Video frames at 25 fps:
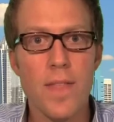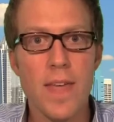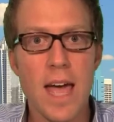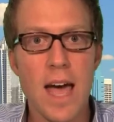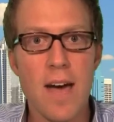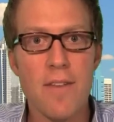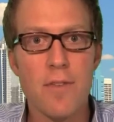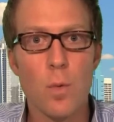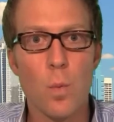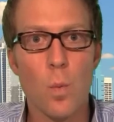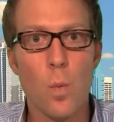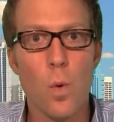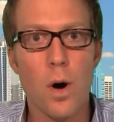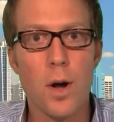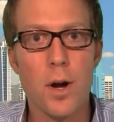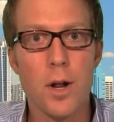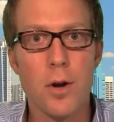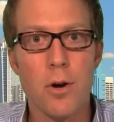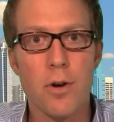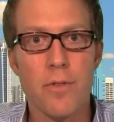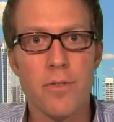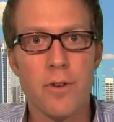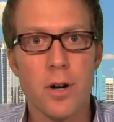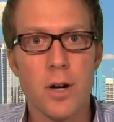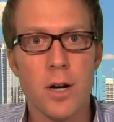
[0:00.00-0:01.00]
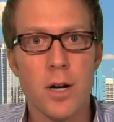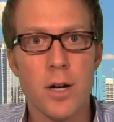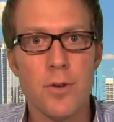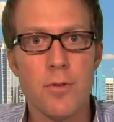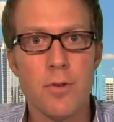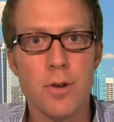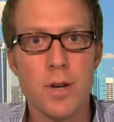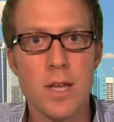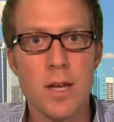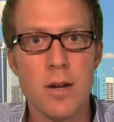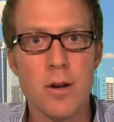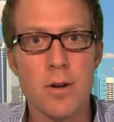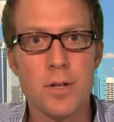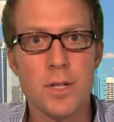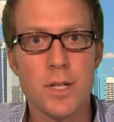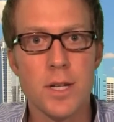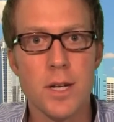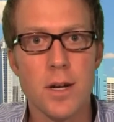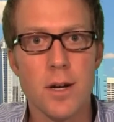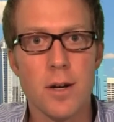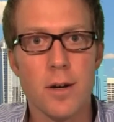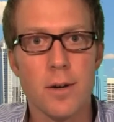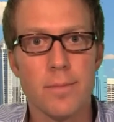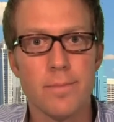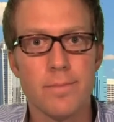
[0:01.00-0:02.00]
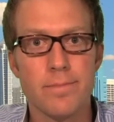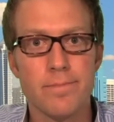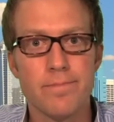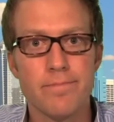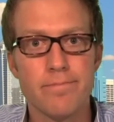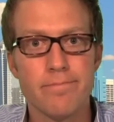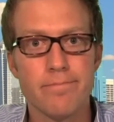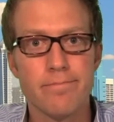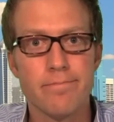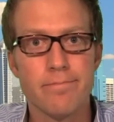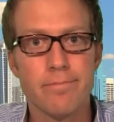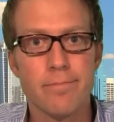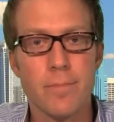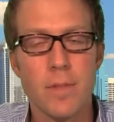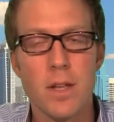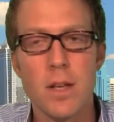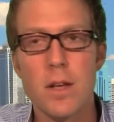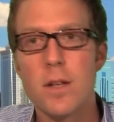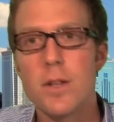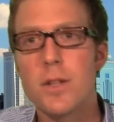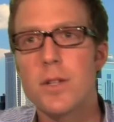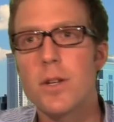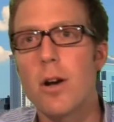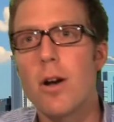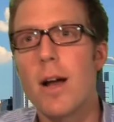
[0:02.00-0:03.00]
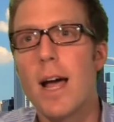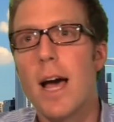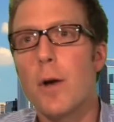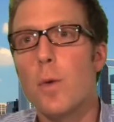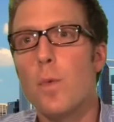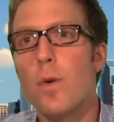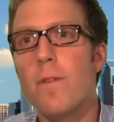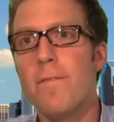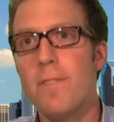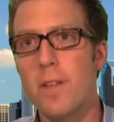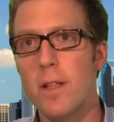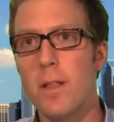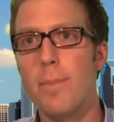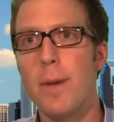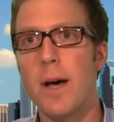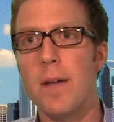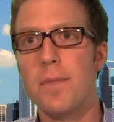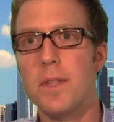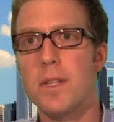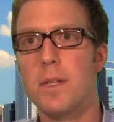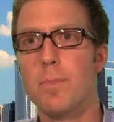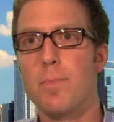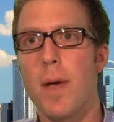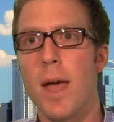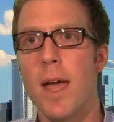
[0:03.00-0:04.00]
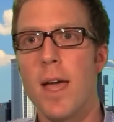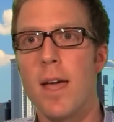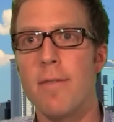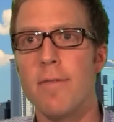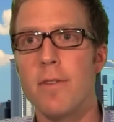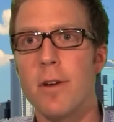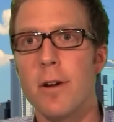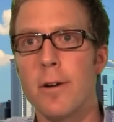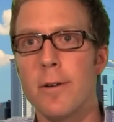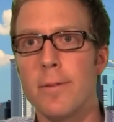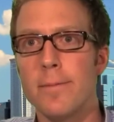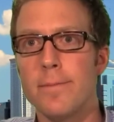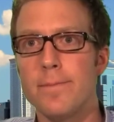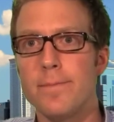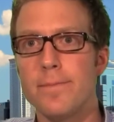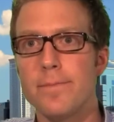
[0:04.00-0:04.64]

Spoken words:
why they haven't won in over 100 years here." Sir, how do we feel about this behavior?